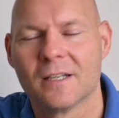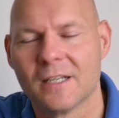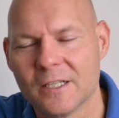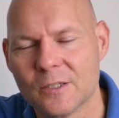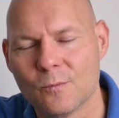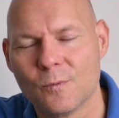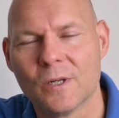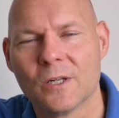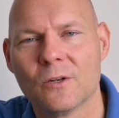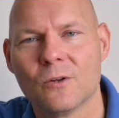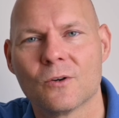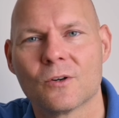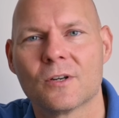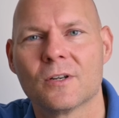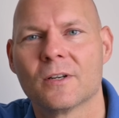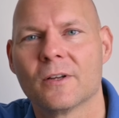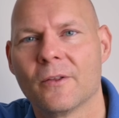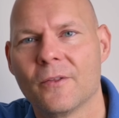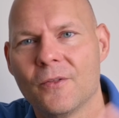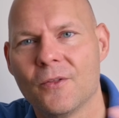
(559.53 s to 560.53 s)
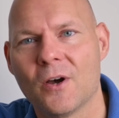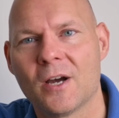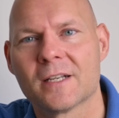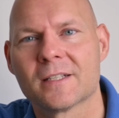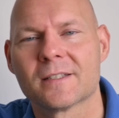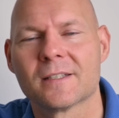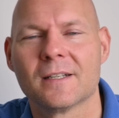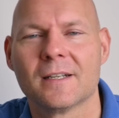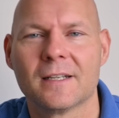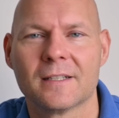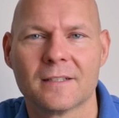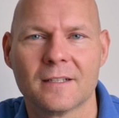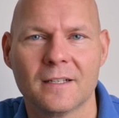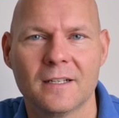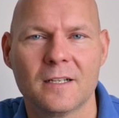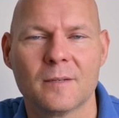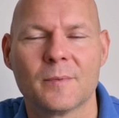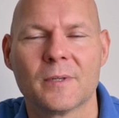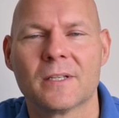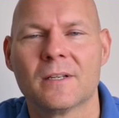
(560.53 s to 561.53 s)
it will look nicer and a
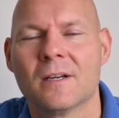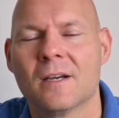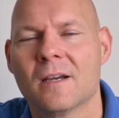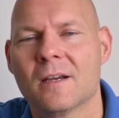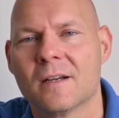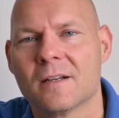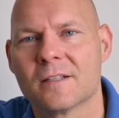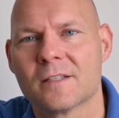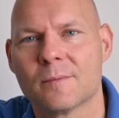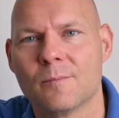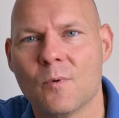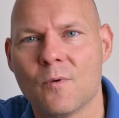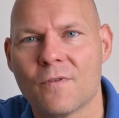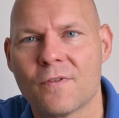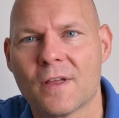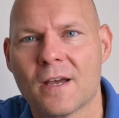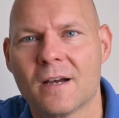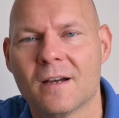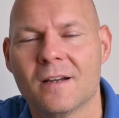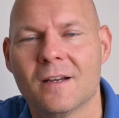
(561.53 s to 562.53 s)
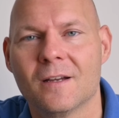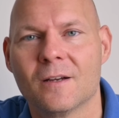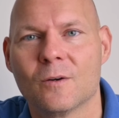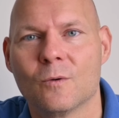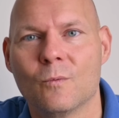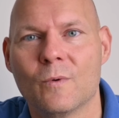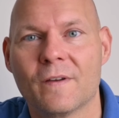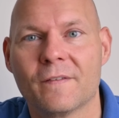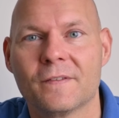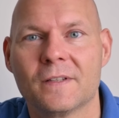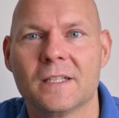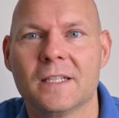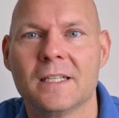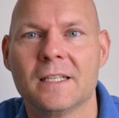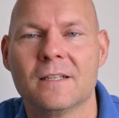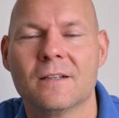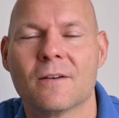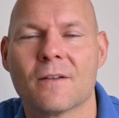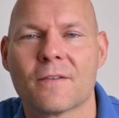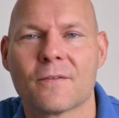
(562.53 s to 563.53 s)
little bit smoother with
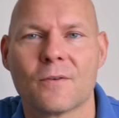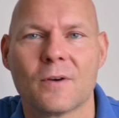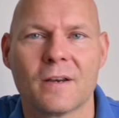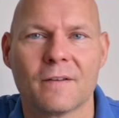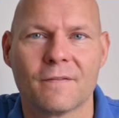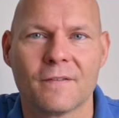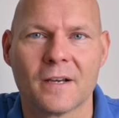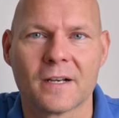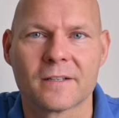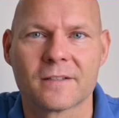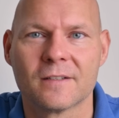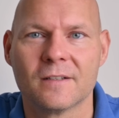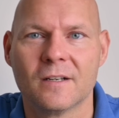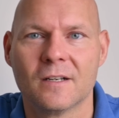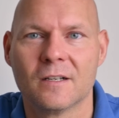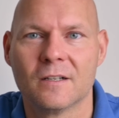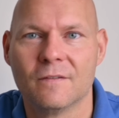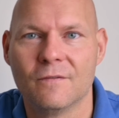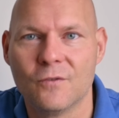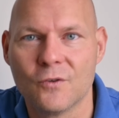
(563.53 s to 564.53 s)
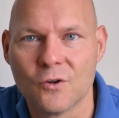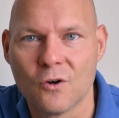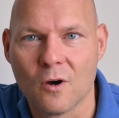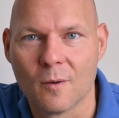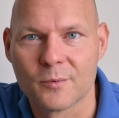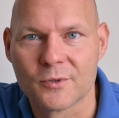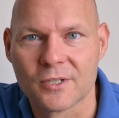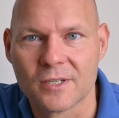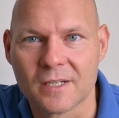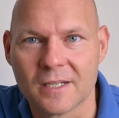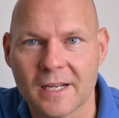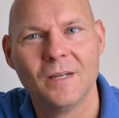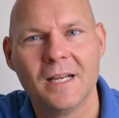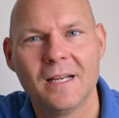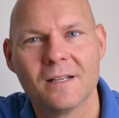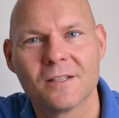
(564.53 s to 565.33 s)
the 3dfx Voodoo option.